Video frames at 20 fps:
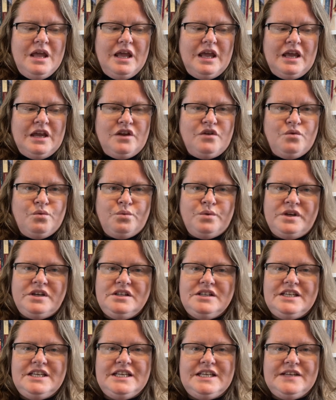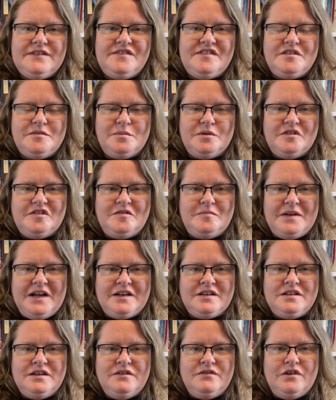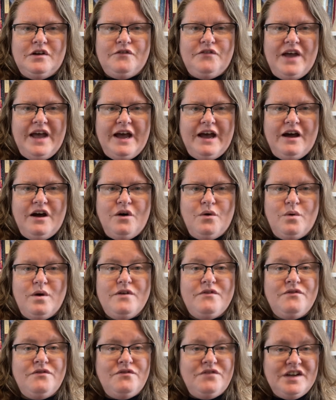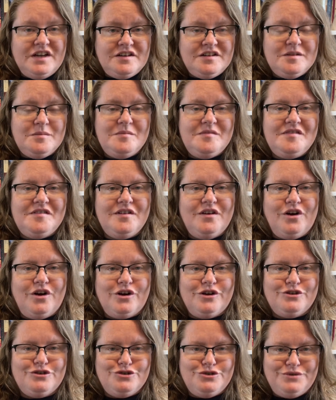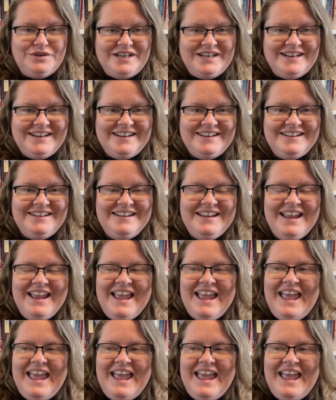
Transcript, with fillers: It really gives the perspective of how victims are treated,